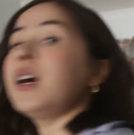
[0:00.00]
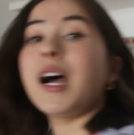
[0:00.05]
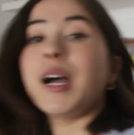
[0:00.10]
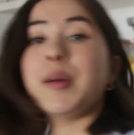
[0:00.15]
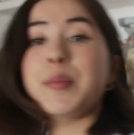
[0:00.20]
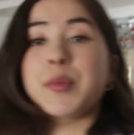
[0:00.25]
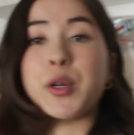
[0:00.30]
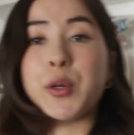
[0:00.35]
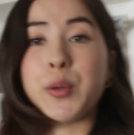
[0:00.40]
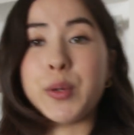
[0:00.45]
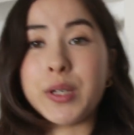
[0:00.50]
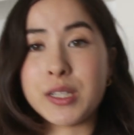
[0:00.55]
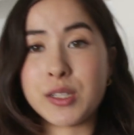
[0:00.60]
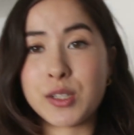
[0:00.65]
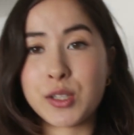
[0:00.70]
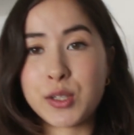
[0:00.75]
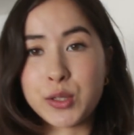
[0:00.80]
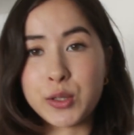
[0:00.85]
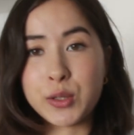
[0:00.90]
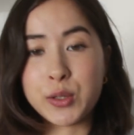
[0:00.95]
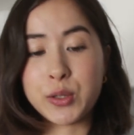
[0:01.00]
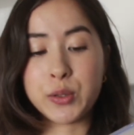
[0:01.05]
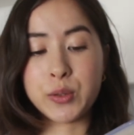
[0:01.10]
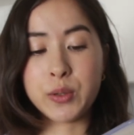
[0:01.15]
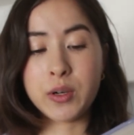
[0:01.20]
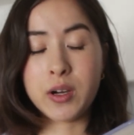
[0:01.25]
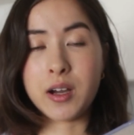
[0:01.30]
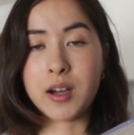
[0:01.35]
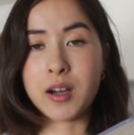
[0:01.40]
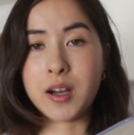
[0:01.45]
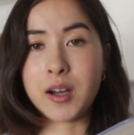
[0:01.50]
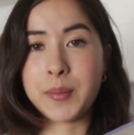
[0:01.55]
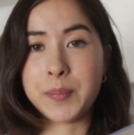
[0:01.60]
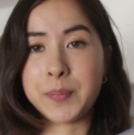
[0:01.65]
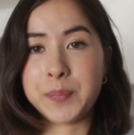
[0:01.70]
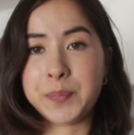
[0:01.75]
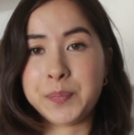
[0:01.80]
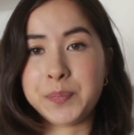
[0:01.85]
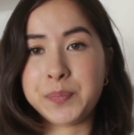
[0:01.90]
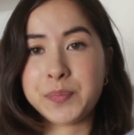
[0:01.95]
I'm going to
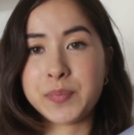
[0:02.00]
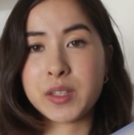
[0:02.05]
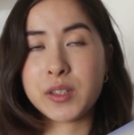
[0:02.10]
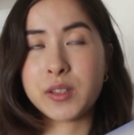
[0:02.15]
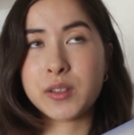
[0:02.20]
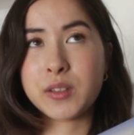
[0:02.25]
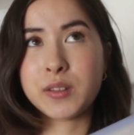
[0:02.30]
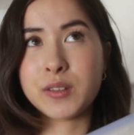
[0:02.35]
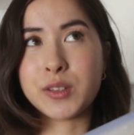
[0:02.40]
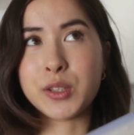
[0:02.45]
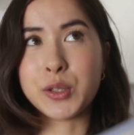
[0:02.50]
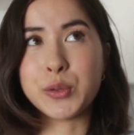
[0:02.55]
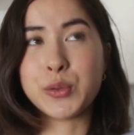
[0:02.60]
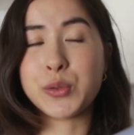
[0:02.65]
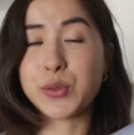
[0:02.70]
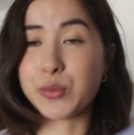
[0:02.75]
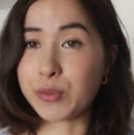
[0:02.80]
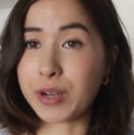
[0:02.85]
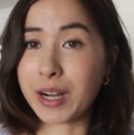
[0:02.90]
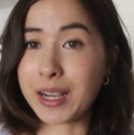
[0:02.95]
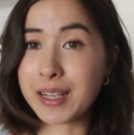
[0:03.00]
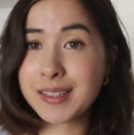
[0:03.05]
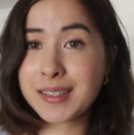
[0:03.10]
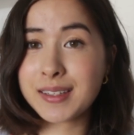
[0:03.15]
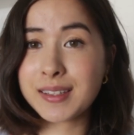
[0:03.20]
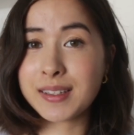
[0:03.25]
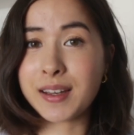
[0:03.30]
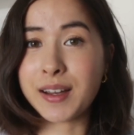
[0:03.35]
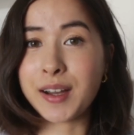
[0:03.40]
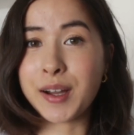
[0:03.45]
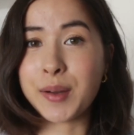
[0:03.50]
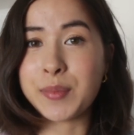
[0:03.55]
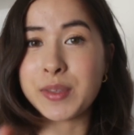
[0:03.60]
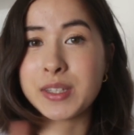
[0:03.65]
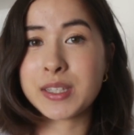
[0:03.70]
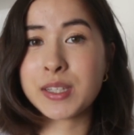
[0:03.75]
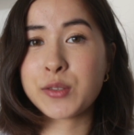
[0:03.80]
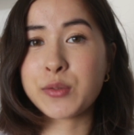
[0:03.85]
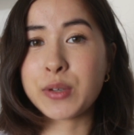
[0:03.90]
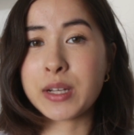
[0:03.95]
um, use rice. Um,
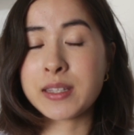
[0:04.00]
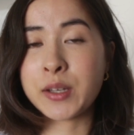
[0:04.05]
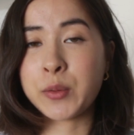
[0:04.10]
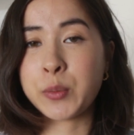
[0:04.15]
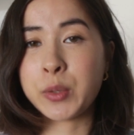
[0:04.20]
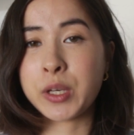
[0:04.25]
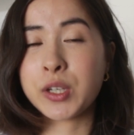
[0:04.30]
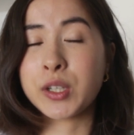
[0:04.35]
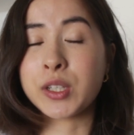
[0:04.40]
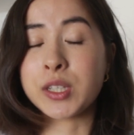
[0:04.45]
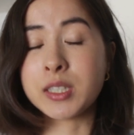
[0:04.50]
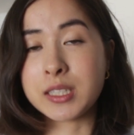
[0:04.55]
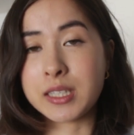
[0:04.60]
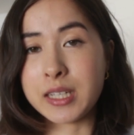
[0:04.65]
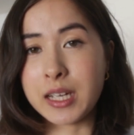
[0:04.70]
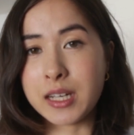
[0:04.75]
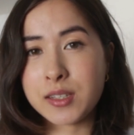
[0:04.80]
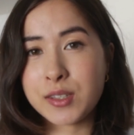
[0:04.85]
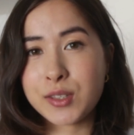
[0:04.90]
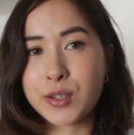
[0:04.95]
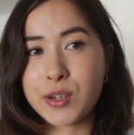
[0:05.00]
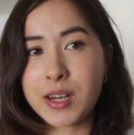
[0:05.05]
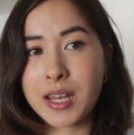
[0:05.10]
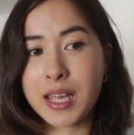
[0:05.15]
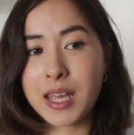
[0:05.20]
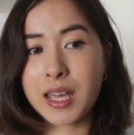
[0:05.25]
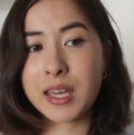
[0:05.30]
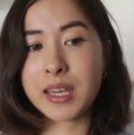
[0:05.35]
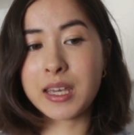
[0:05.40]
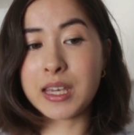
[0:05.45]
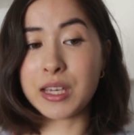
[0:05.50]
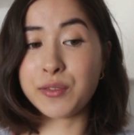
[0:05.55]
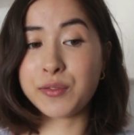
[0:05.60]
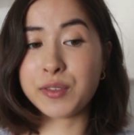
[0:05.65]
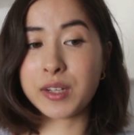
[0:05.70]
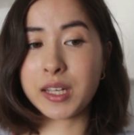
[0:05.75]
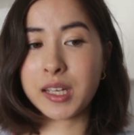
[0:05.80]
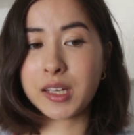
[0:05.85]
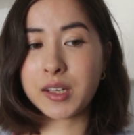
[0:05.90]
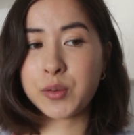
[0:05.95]
this is rice that we cooked yesterday
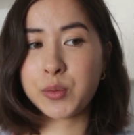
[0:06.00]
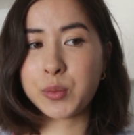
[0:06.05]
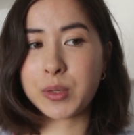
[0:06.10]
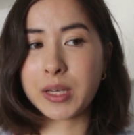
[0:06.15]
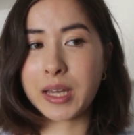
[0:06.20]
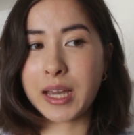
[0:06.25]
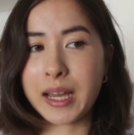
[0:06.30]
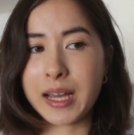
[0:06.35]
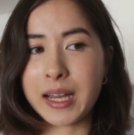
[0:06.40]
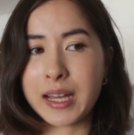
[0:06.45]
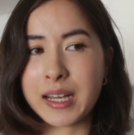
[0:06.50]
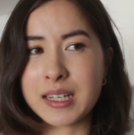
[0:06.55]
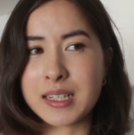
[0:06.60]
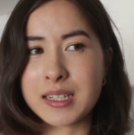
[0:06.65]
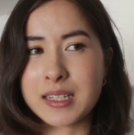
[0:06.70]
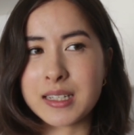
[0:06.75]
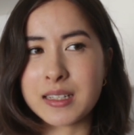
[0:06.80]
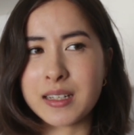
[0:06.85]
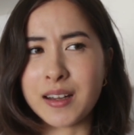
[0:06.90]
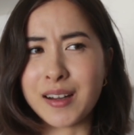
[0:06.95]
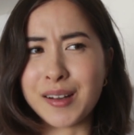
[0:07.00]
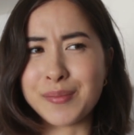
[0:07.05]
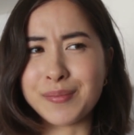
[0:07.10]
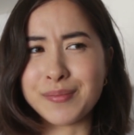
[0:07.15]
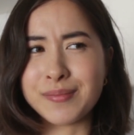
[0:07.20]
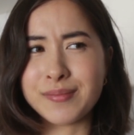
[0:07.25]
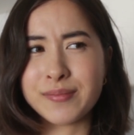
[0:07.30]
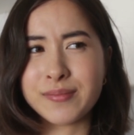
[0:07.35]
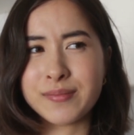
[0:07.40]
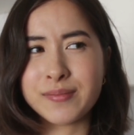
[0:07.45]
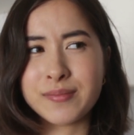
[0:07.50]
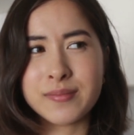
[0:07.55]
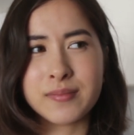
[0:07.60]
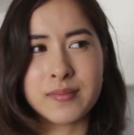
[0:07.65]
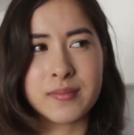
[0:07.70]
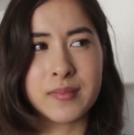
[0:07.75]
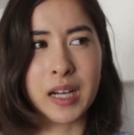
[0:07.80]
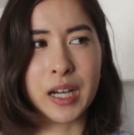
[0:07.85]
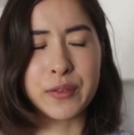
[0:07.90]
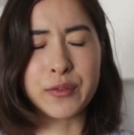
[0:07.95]
evening. We had,
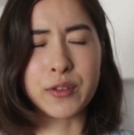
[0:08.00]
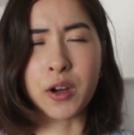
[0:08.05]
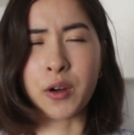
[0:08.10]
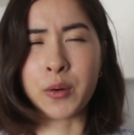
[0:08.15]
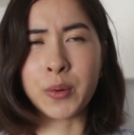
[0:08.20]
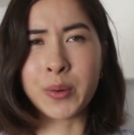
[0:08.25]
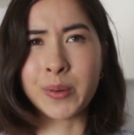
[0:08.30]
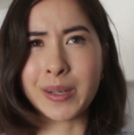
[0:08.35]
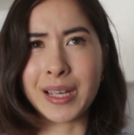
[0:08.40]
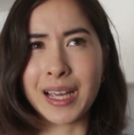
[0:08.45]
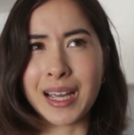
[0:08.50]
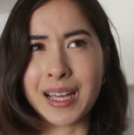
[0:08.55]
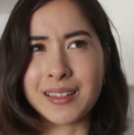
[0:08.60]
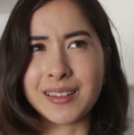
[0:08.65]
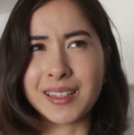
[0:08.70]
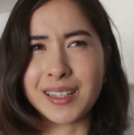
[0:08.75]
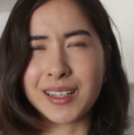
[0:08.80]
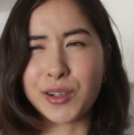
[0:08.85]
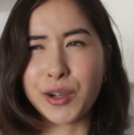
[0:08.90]
I forgot what we had,